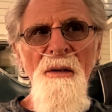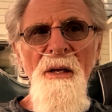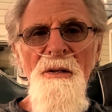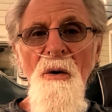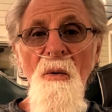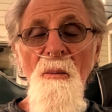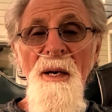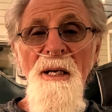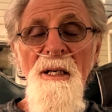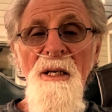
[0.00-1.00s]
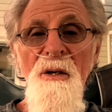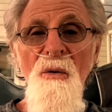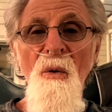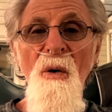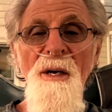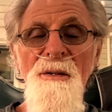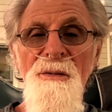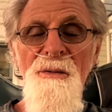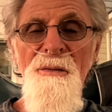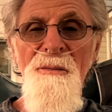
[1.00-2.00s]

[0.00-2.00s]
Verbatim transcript: they don't make any noise.